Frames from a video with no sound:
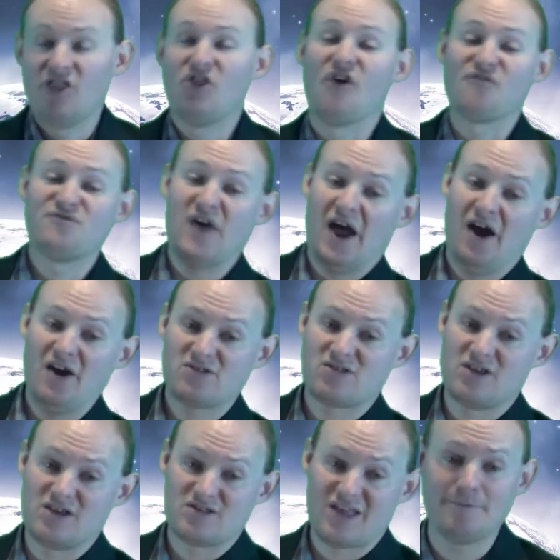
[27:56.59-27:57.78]
The
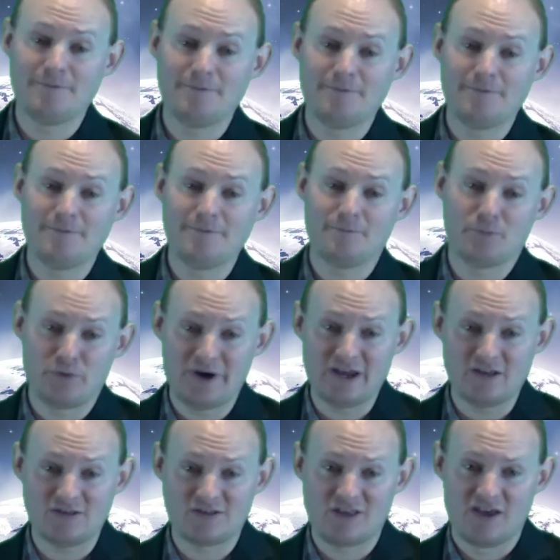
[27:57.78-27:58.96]
Pharisees and the high
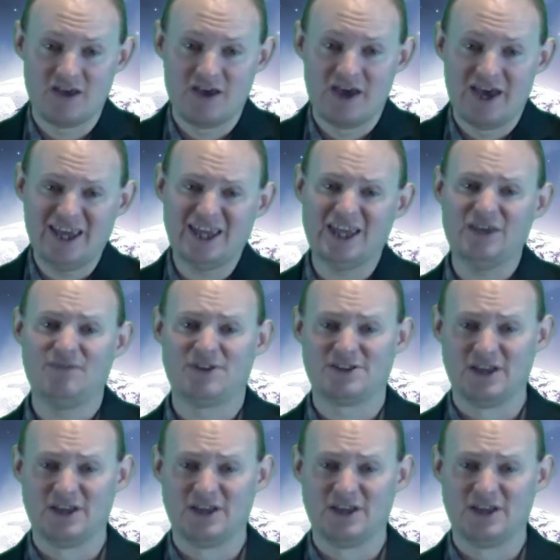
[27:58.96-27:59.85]
priest even